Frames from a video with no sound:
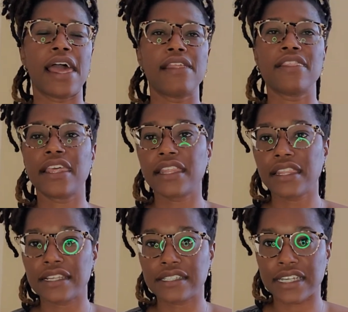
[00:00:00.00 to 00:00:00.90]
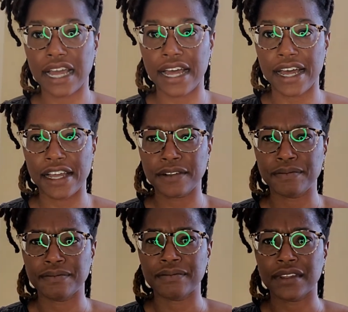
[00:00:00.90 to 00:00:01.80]
Then this guy
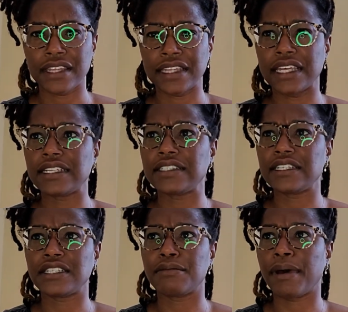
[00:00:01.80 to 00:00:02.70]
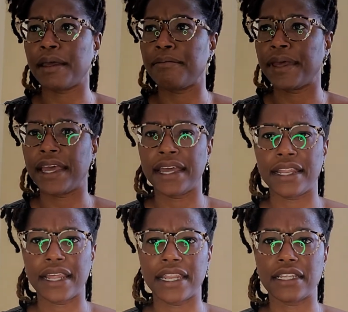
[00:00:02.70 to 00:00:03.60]
gets into my
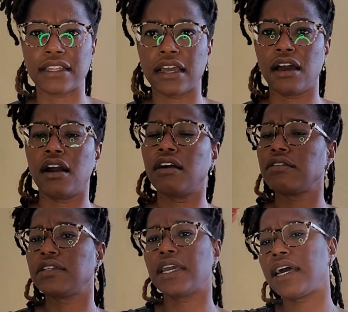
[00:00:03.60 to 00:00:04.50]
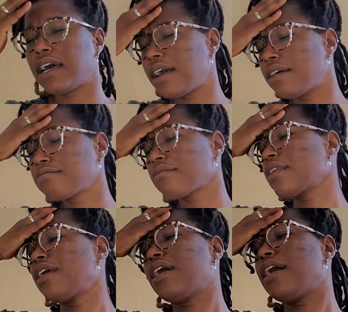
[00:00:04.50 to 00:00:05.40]
bed, and he's like, oh yeah,
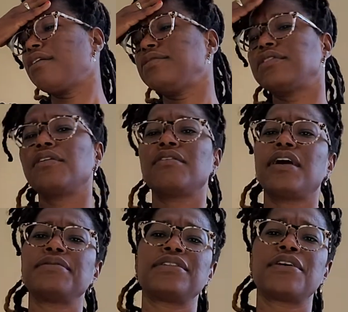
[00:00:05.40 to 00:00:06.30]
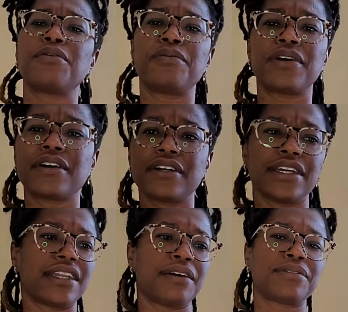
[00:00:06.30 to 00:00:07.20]
I'm so
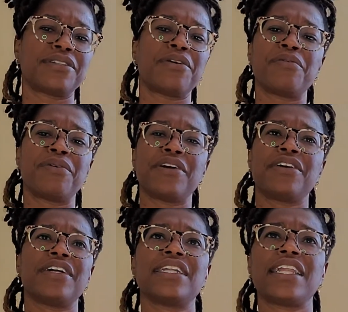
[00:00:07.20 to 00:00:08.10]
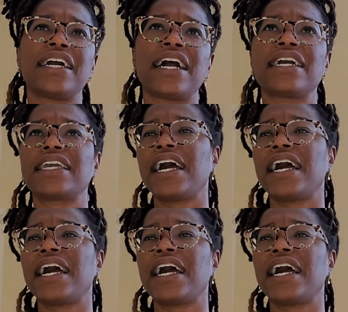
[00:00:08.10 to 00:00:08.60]
worried. Like I